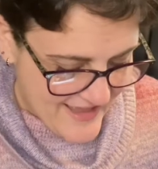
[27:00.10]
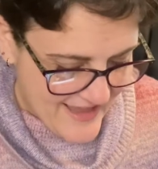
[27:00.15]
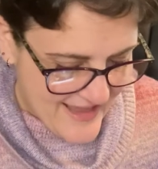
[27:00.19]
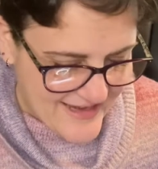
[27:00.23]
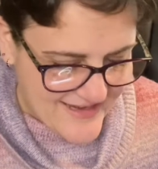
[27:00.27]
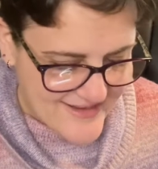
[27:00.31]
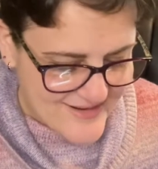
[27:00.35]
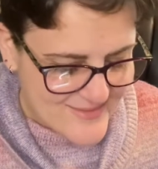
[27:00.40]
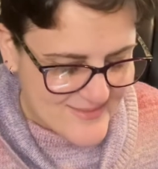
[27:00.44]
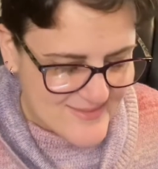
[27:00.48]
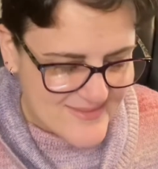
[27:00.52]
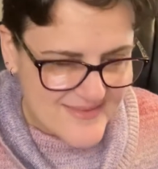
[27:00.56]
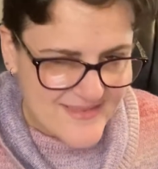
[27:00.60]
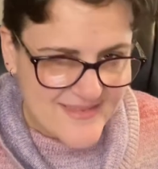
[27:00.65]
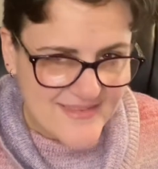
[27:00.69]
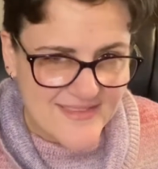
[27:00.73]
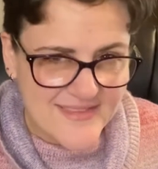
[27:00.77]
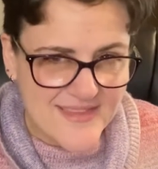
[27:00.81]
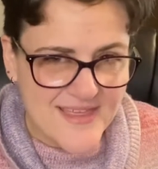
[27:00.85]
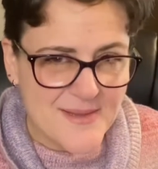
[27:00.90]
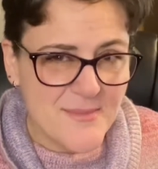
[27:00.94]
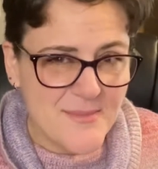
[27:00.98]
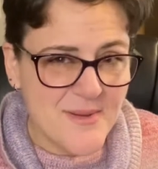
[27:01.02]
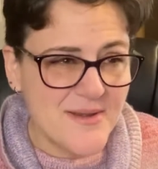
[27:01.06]
I don't
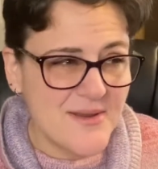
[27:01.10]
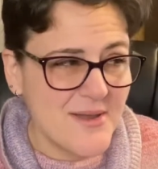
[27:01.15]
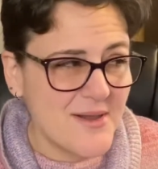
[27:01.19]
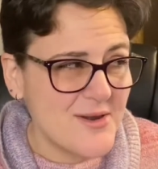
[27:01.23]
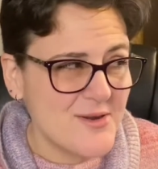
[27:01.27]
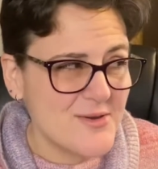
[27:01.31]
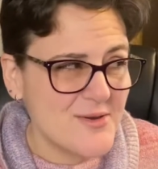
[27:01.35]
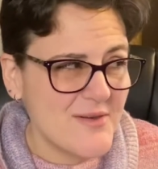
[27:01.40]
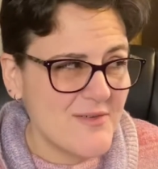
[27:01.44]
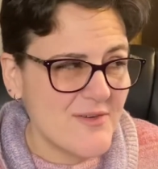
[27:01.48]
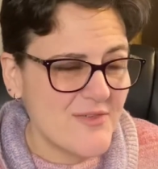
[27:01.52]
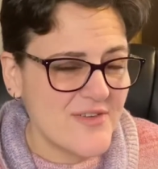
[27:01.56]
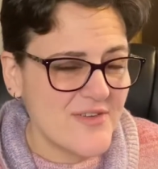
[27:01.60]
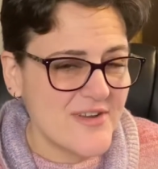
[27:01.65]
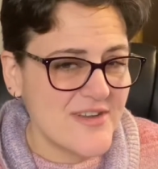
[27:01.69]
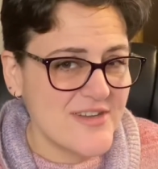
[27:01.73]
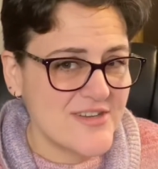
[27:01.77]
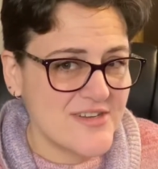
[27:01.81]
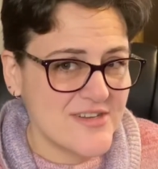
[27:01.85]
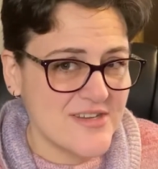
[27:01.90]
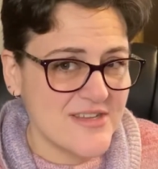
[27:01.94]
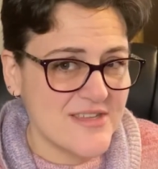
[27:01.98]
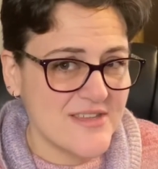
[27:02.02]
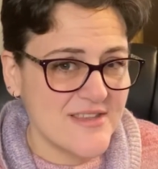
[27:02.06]
think my daughter ever
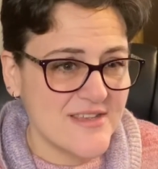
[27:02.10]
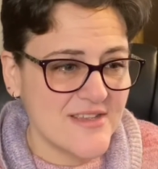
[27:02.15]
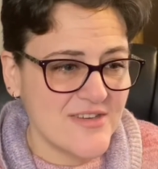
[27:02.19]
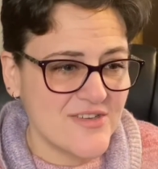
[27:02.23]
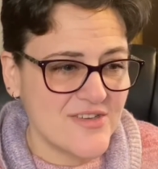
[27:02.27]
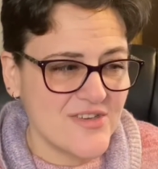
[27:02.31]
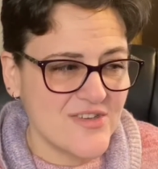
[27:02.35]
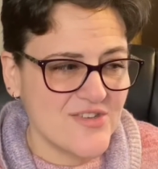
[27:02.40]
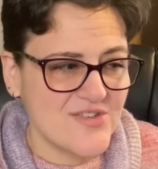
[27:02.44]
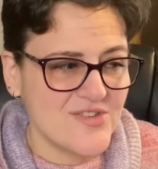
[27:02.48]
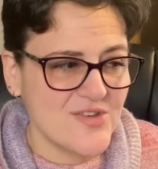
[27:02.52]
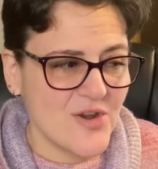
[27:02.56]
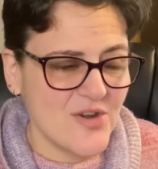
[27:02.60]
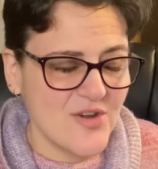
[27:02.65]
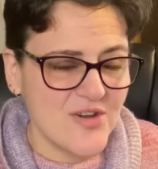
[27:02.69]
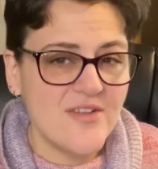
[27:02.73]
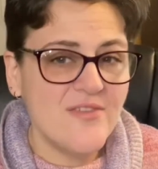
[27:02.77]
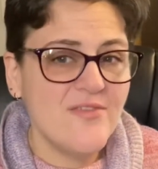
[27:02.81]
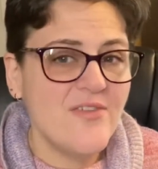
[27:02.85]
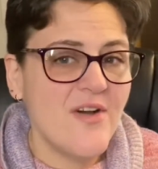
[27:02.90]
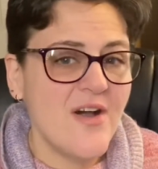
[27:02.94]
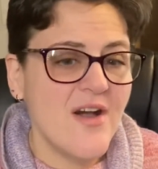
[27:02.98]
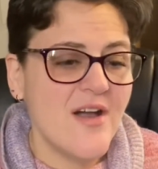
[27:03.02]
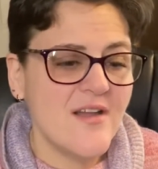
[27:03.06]
finished anything. She started a
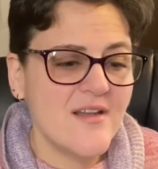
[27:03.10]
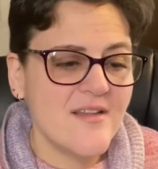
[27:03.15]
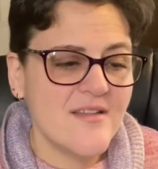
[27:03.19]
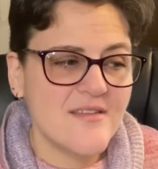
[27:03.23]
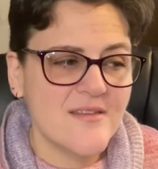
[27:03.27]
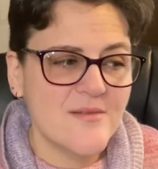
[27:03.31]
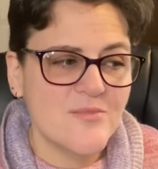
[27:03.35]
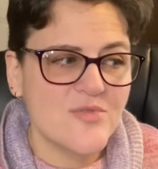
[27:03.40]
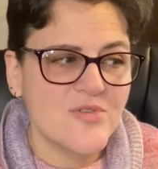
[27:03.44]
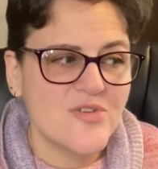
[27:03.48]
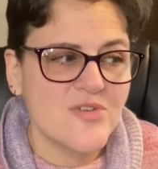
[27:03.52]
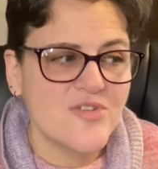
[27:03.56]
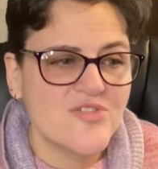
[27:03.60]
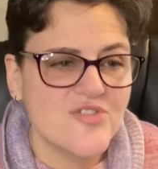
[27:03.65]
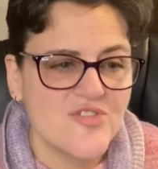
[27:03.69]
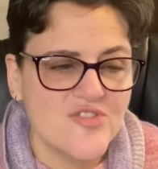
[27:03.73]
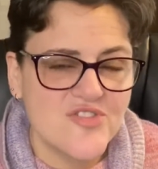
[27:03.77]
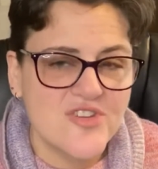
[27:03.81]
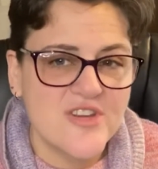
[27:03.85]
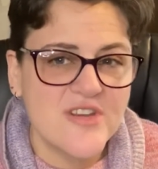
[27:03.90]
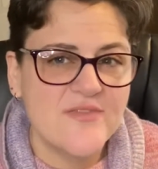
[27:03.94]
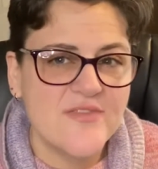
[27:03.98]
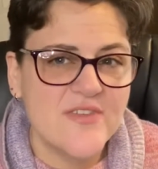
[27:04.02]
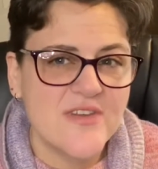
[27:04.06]
fox, and I'm pretty sure
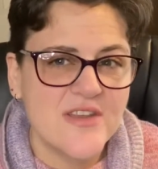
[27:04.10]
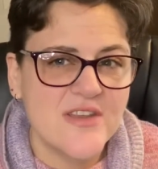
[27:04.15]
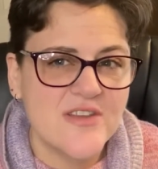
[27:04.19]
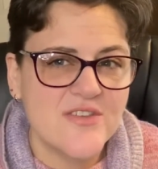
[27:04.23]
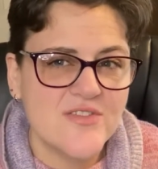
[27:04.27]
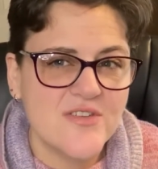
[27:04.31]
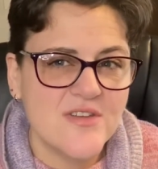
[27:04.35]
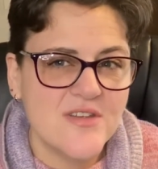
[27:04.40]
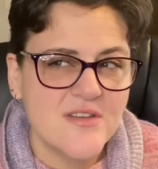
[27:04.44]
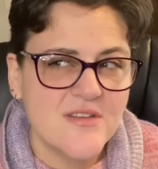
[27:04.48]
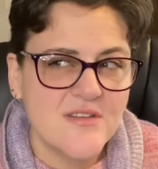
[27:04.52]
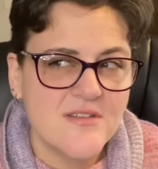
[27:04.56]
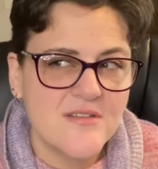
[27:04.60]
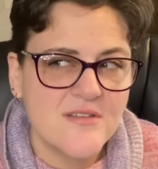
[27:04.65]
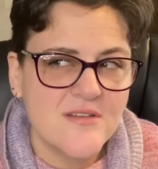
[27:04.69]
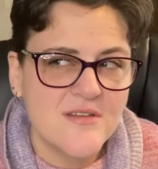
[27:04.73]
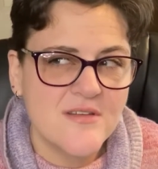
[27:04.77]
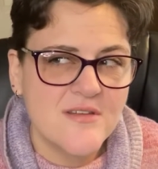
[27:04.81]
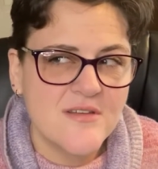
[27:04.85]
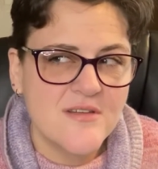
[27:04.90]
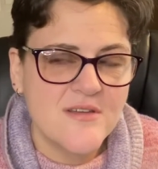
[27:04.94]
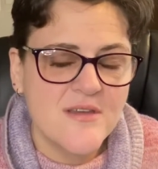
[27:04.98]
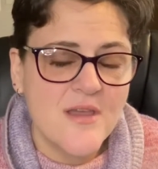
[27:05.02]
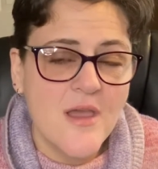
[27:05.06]
she didn't finish it.
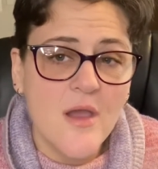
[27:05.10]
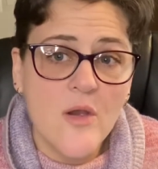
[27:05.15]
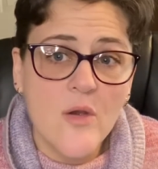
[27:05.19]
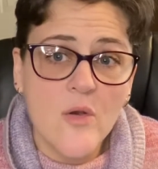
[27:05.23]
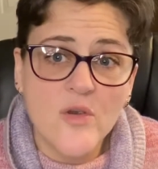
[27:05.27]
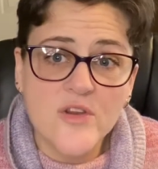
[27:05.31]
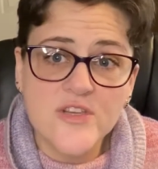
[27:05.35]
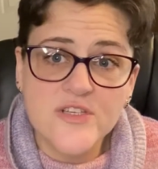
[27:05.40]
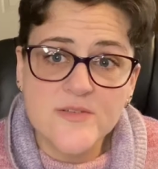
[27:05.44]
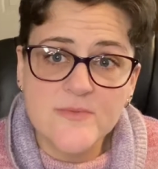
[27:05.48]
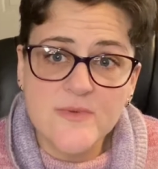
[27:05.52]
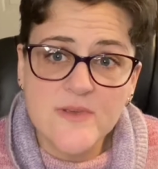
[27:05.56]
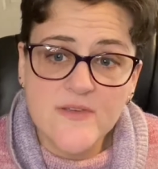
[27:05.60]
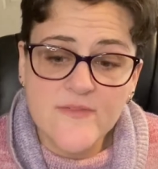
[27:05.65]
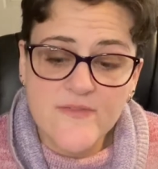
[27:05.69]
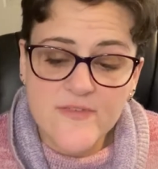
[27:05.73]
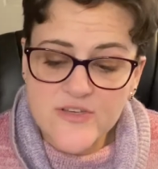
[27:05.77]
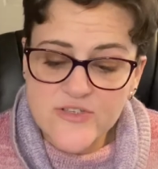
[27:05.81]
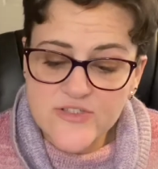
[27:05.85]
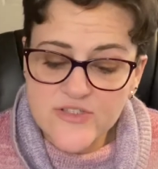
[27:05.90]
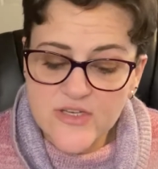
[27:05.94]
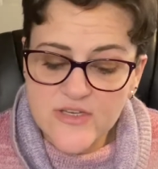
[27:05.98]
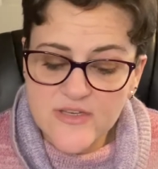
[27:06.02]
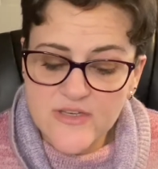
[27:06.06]
Or she may have
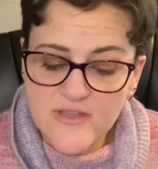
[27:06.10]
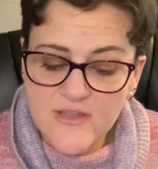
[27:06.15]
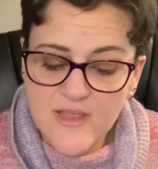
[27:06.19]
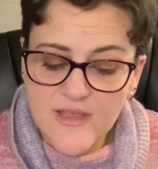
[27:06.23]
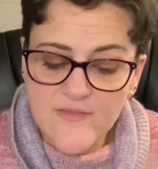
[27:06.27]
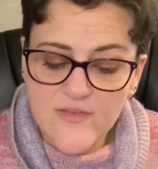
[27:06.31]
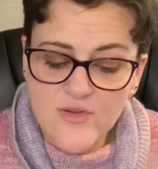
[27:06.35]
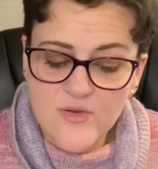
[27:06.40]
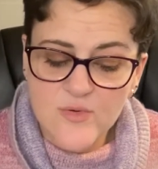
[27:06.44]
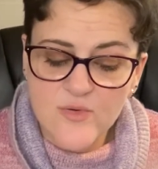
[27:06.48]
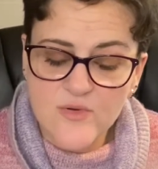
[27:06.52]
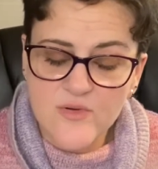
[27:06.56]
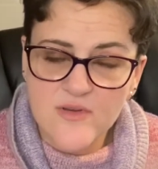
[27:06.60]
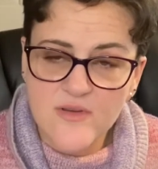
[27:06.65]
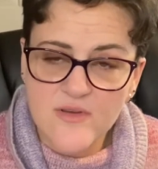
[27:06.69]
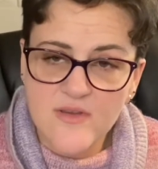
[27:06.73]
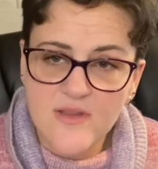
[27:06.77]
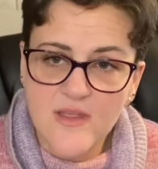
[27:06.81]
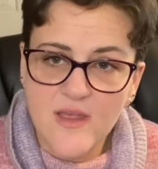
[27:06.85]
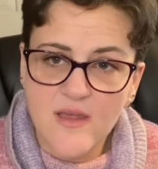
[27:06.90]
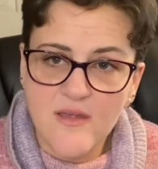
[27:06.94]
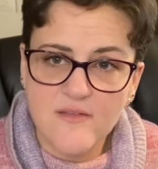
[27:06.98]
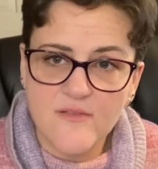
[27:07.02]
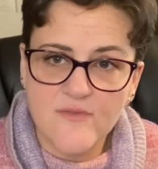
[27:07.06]
finished it and gave it to her
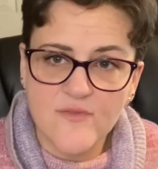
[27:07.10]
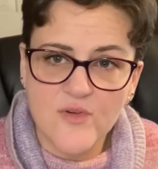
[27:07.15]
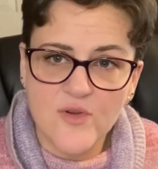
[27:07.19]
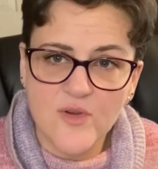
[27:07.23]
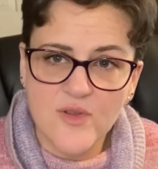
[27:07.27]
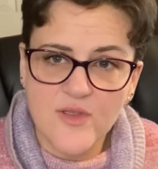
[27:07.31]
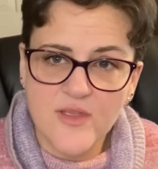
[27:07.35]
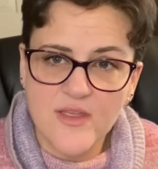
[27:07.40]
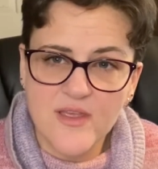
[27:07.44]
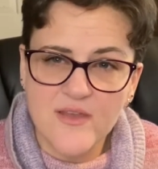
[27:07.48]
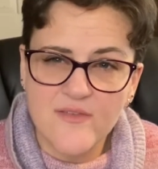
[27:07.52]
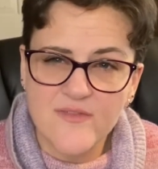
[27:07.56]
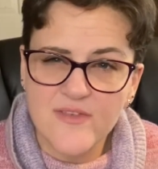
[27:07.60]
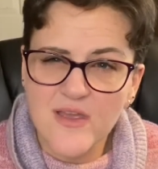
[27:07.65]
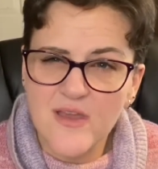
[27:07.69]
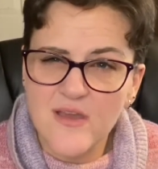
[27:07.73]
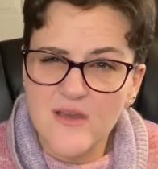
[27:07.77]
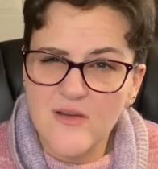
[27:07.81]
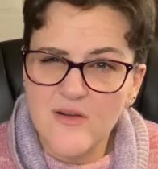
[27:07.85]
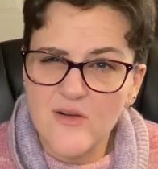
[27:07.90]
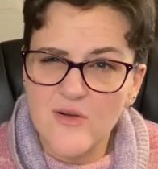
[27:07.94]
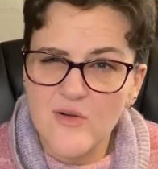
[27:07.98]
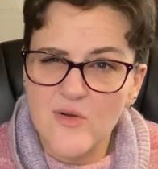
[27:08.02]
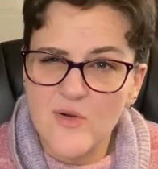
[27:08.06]
cousin for a gift.
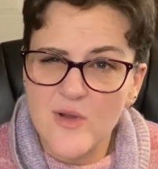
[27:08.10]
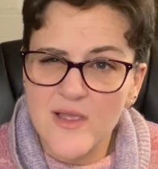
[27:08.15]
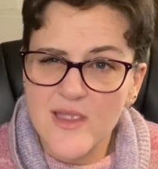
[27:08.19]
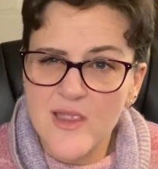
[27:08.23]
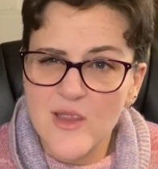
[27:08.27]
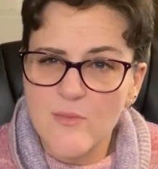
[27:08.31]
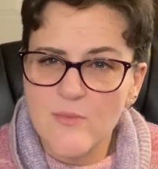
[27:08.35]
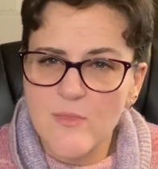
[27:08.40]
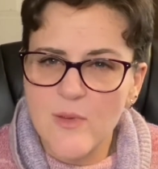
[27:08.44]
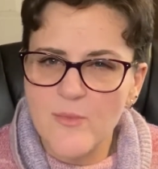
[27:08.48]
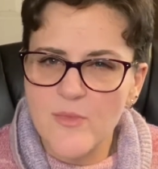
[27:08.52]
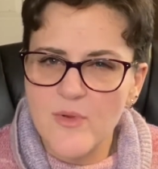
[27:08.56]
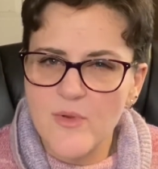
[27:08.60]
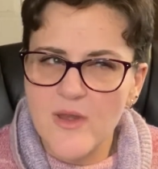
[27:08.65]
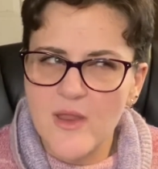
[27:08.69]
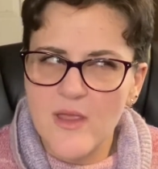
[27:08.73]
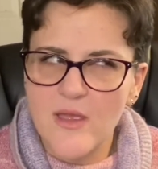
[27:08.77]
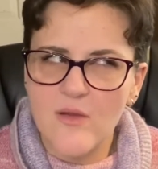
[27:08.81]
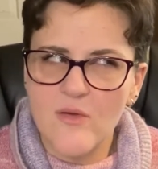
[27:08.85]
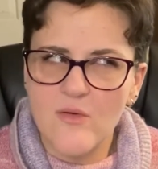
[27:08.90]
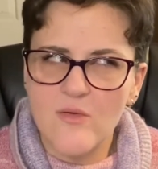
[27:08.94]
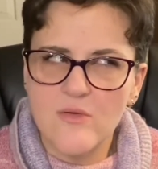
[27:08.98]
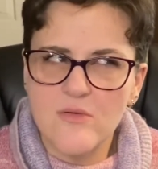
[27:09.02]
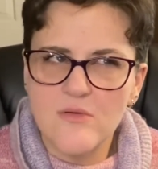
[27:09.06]
Oh, I can't remember
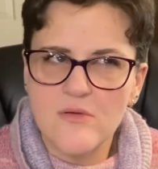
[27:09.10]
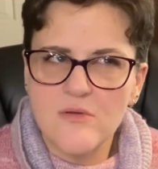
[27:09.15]
now.